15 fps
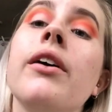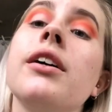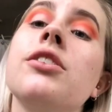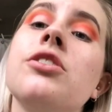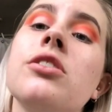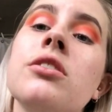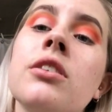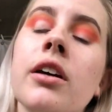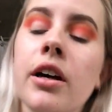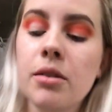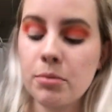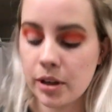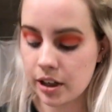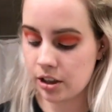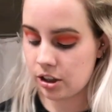I just cut
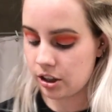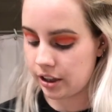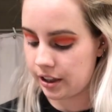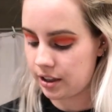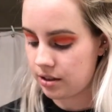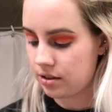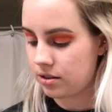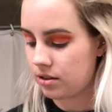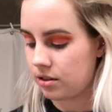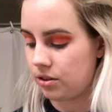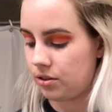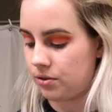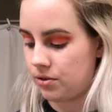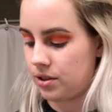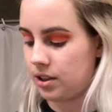my crease
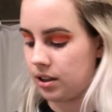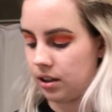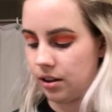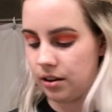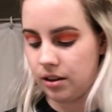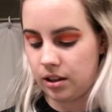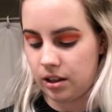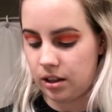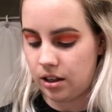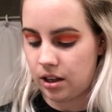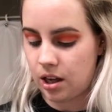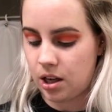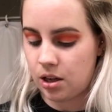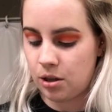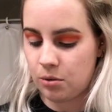using the
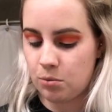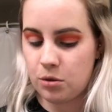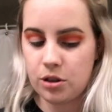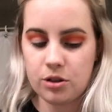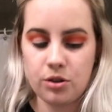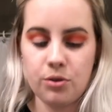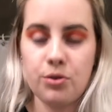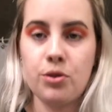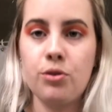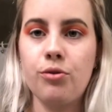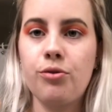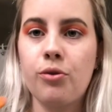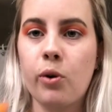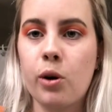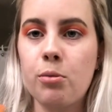
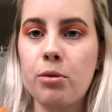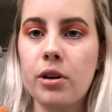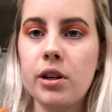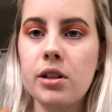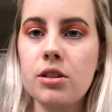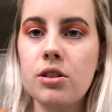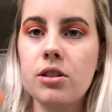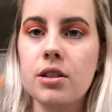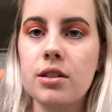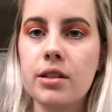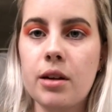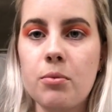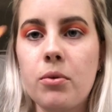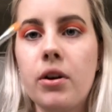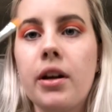M224 brush, the
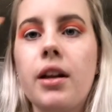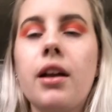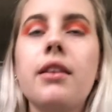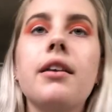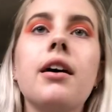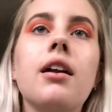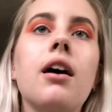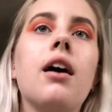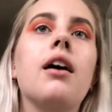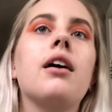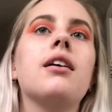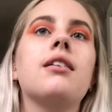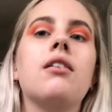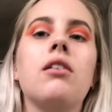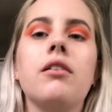same one that I
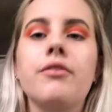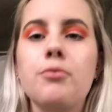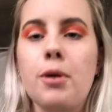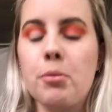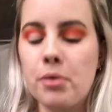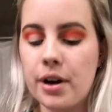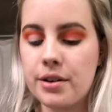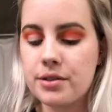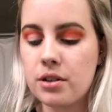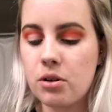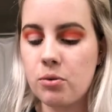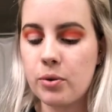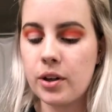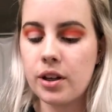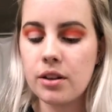had carved my brows
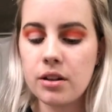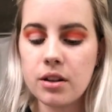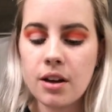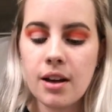out with.